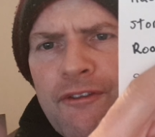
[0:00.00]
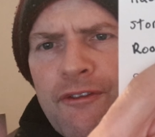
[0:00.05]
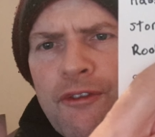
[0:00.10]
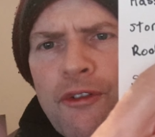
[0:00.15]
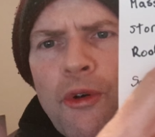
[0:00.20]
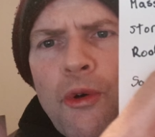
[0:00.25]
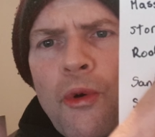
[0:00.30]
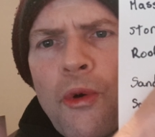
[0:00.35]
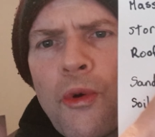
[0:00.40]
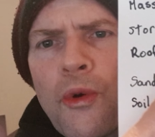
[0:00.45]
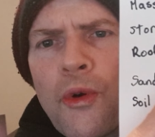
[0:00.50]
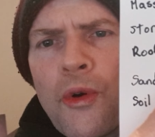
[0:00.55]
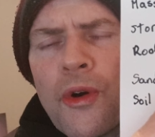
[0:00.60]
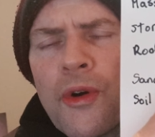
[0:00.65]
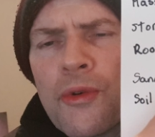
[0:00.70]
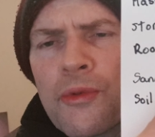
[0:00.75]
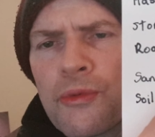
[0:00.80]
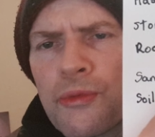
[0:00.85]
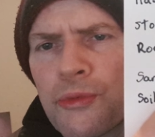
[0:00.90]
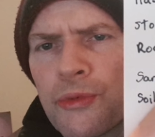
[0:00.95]
4
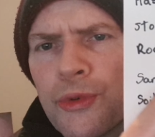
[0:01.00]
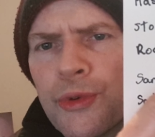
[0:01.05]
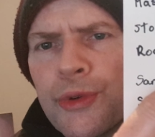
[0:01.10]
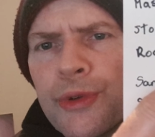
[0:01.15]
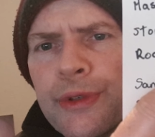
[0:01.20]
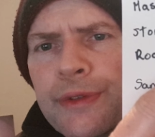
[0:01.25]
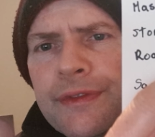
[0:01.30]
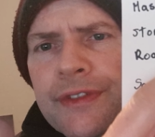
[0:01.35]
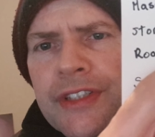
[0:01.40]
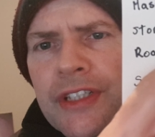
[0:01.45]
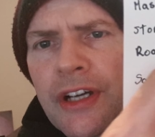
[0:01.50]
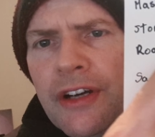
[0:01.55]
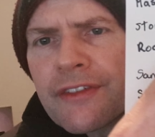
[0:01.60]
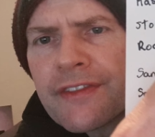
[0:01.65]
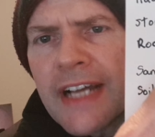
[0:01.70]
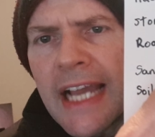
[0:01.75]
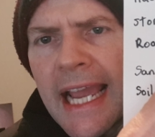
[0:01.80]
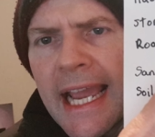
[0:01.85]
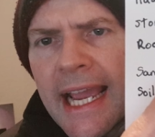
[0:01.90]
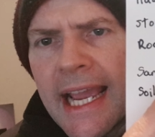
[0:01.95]
roofs of
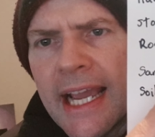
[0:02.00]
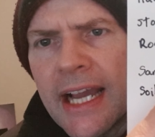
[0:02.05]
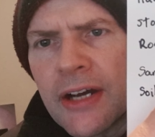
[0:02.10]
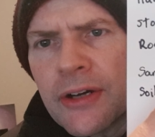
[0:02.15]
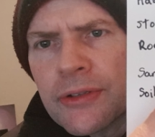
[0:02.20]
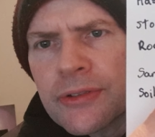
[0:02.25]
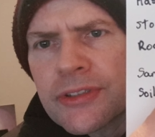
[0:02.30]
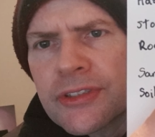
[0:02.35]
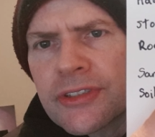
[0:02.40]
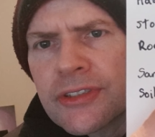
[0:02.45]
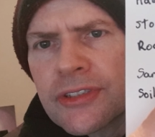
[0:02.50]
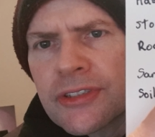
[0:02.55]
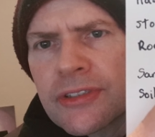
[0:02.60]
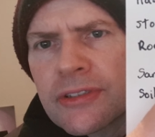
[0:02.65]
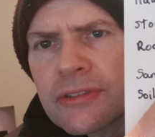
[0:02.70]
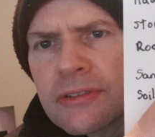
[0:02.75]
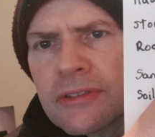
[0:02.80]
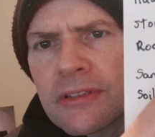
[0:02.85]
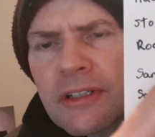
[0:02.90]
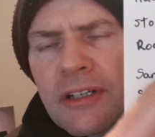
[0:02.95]
a house,
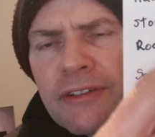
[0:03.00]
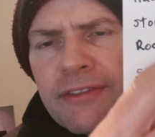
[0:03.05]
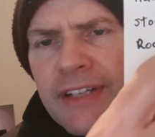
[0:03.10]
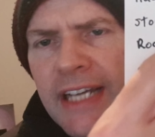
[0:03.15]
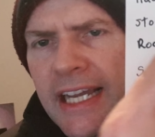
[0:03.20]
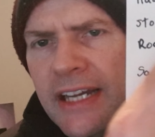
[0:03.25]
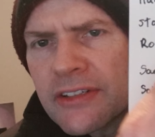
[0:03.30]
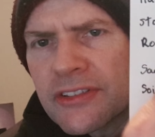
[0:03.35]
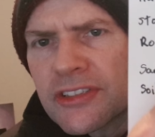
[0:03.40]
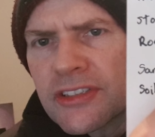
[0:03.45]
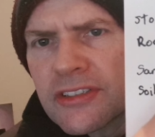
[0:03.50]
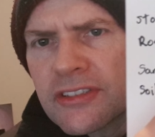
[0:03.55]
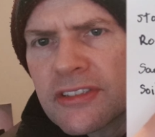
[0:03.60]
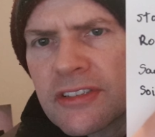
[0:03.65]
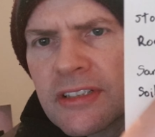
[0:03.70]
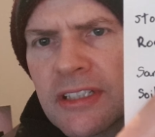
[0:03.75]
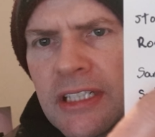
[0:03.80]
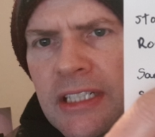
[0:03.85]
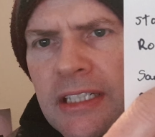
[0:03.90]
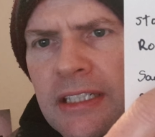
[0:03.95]
of houses.
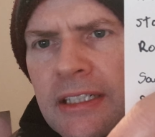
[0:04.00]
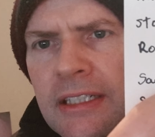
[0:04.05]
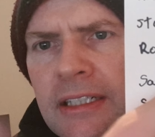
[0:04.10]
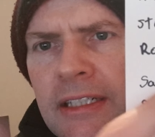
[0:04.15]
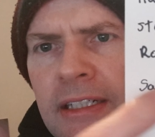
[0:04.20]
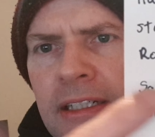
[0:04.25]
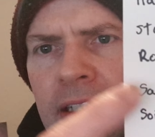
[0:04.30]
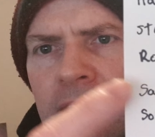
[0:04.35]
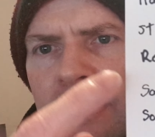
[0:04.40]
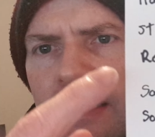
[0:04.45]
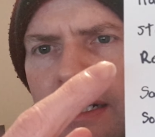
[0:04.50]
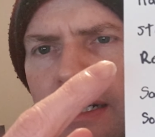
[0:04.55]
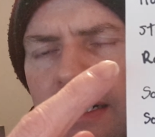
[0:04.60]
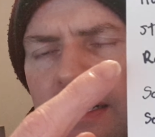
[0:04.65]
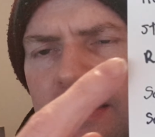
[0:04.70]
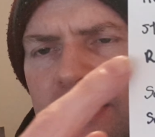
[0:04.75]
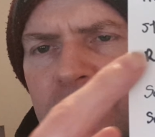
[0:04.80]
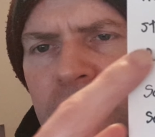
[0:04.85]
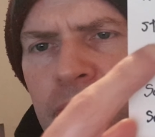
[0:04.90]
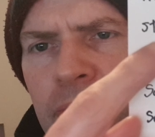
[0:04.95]

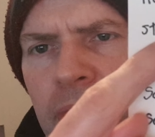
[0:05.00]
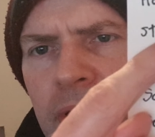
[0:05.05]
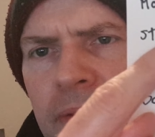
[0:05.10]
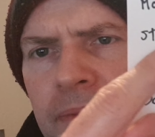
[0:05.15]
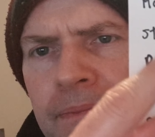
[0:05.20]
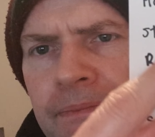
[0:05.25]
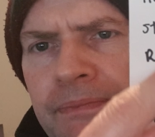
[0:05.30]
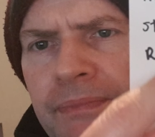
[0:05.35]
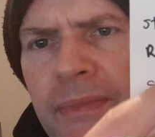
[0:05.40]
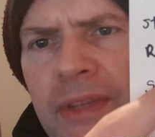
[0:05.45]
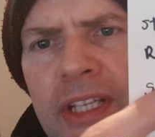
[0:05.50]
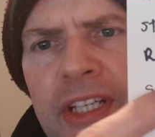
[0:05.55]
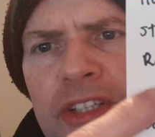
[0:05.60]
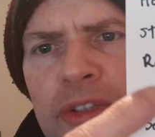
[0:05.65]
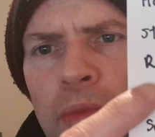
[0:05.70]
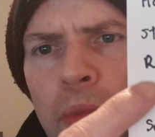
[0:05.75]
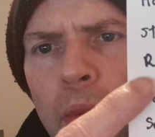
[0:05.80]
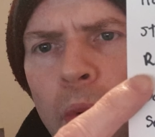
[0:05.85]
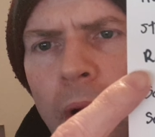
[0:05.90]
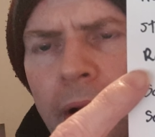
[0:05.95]
This one is
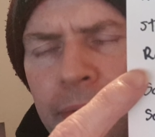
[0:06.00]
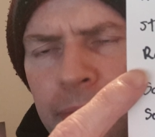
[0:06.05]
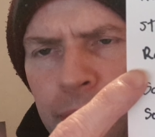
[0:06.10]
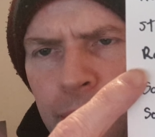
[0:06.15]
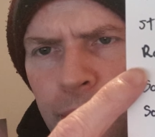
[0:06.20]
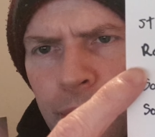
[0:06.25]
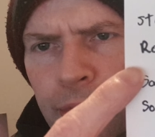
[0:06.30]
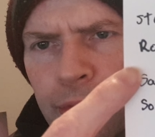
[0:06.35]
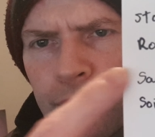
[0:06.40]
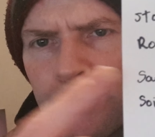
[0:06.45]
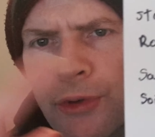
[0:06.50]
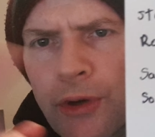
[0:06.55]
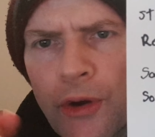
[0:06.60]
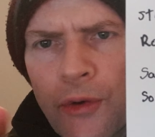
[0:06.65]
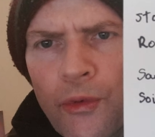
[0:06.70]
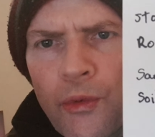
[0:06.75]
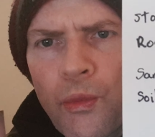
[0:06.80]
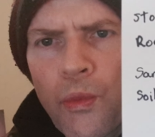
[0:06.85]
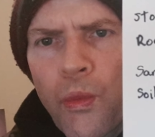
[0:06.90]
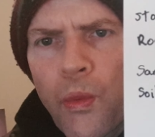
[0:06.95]
1 roof
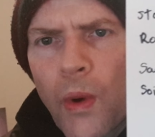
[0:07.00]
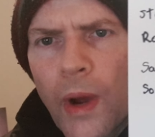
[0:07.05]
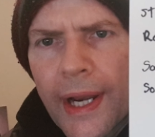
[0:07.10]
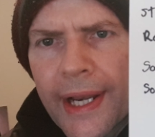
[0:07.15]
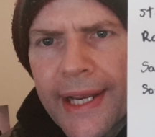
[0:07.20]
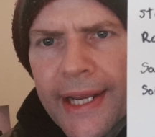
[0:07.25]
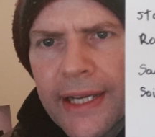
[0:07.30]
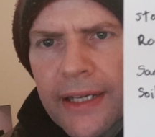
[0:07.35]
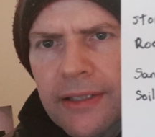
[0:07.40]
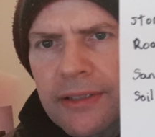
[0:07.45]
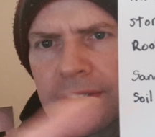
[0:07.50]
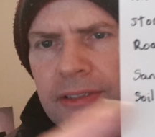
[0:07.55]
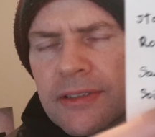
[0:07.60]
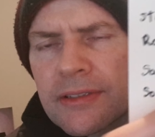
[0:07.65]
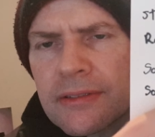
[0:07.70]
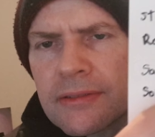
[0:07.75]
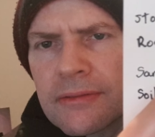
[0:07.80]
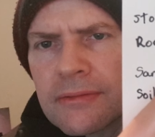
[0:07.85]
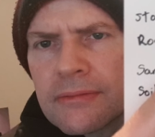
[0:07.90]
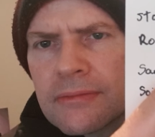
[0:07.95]
or 1 house.
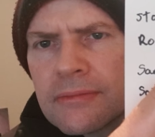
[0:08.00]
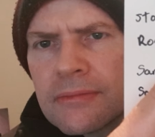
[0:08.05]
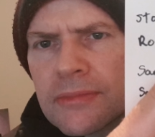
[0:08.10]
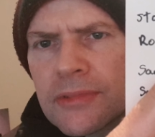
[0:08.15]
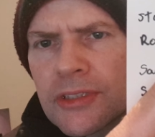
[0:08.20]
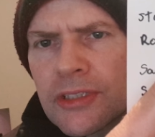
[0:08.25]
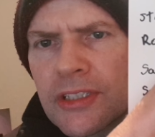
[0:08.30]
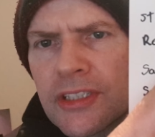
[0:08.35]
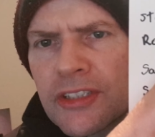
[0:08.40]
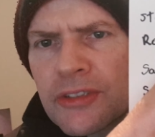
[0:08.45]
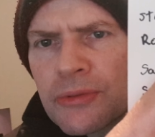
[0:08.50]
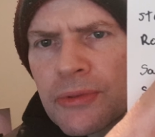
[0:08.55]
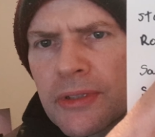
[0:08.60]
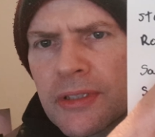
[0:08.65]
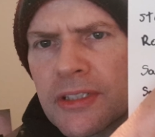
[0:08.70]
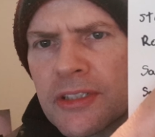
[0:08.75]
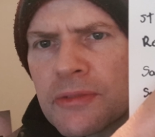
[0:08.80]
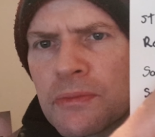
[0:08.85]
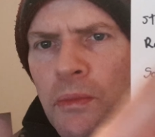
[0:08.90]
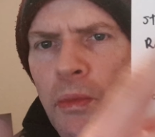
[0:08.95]
So this one
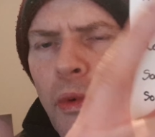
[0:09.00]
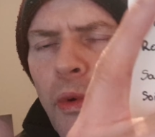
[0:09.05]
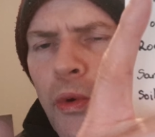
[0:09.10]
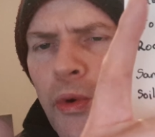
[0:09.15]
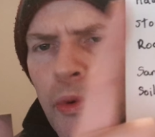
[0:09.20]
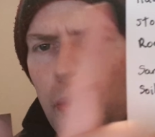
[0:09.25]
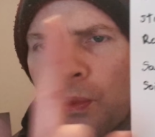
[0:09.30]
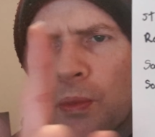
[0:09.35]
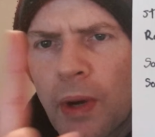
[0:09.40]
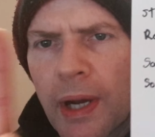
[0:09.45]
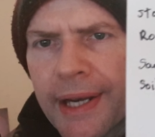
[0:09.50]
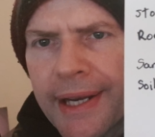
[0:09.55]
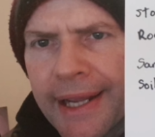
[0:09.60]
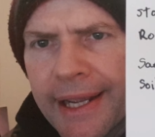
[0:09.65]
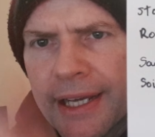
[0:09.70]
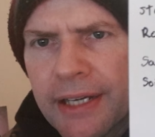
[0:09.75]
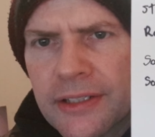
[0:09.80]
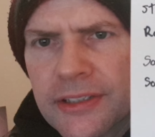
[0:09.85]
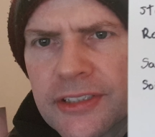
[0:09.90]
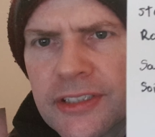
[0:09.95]
is more than 1
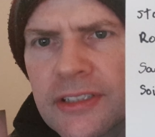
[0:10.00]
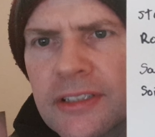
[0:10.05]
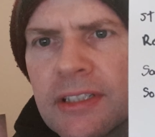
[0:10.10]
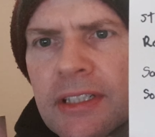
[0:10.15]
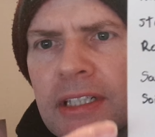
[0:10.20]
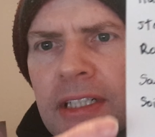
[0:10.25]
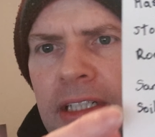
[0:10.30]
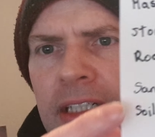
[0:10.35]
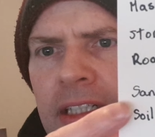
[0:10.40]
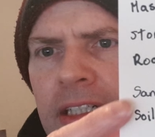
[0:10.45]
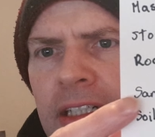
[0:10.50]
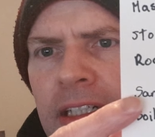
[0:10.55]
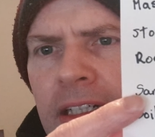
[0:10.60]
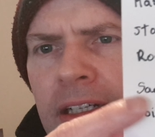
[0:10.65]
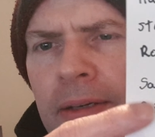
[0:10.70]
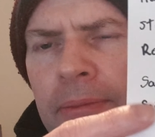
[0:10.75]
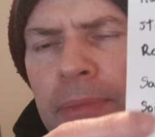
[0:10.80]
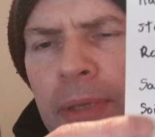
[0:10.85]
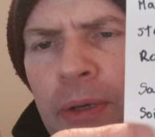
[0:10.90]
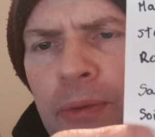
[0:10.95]
house.
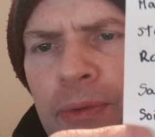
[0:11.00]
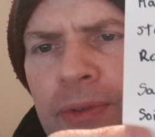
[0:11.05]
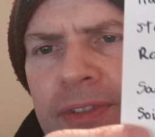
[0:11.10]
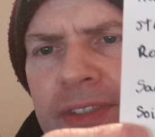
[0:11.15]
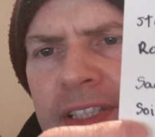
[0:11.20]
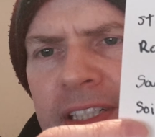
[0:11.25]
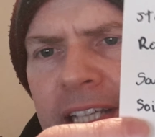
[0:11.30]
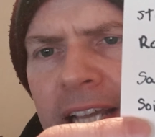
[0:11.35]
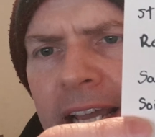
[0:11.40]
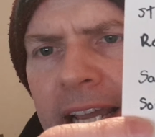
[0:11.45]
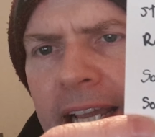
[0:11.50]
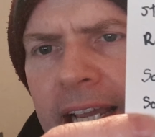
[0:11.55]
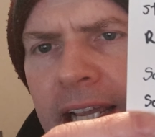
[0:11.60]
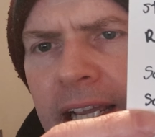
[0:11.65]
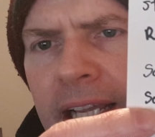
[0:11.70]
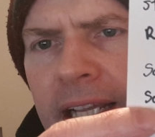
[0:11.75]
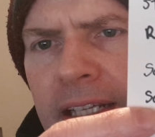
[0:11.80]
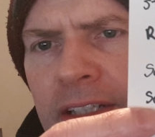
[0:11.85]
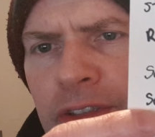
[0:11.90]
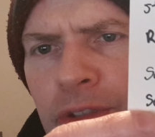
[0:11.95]
But with
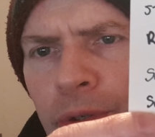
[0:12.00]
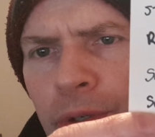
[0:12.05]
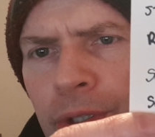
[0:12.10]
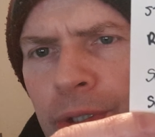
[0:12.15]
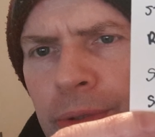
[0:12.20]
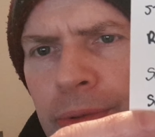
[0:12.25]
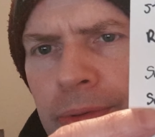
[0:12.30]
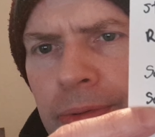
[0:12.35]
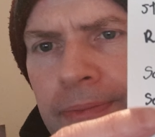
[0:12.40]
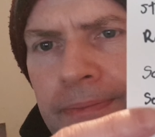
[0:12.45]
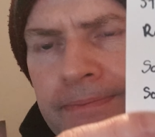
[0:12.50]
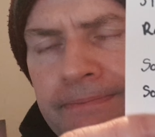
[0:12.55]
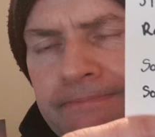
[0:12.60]
sand, soil,